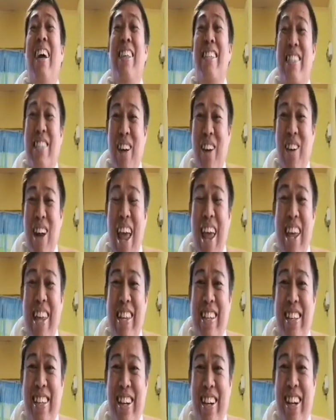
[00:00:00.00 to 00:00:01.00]
So,
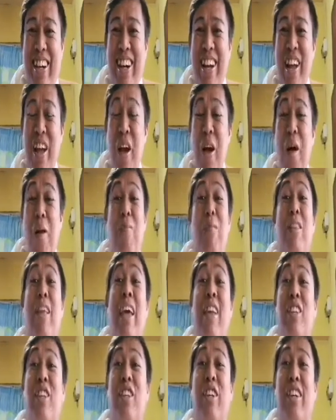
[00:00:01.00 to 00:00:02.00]
later,
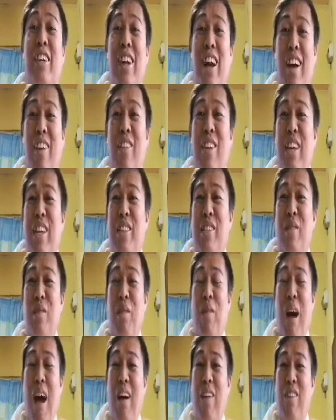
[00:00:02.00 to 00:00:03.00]
ako na
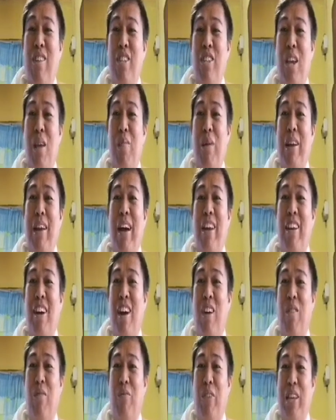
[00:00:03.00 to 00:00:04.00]
siya ipaday ng
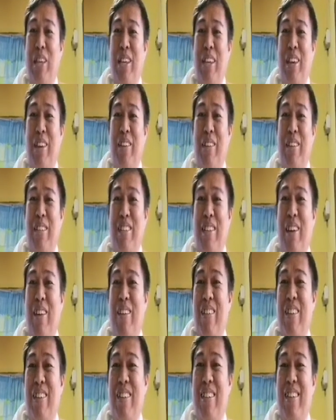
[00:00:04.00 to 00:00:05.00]
akong video.
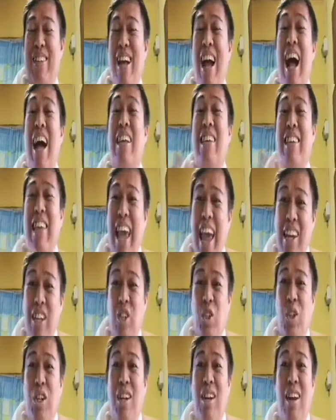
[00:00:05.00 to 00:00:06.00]
So,
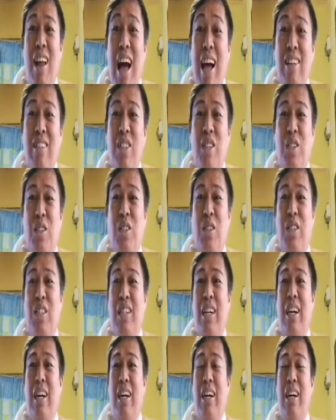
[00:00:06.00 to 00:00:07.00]
again, good luck to
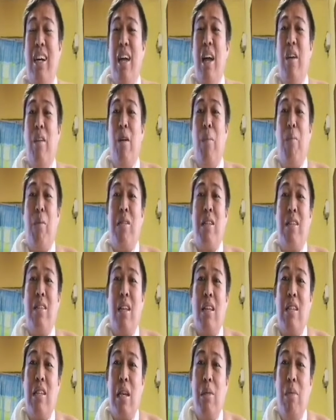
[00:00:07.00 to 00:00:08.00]
the
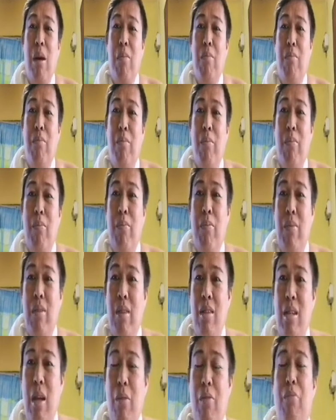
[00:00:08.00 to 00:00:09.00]
representative of
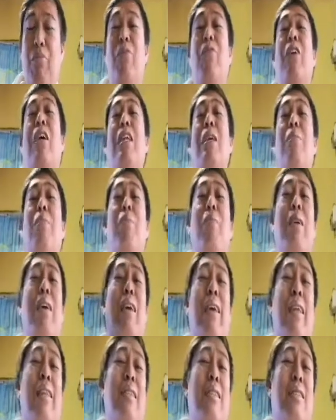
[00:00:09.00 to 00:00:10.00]
the
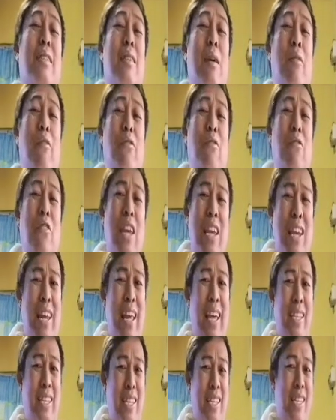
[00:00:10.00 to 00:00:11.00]
Philippines, the
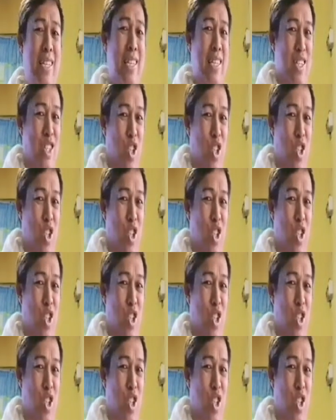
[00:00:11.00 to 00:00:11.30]
Phoenix,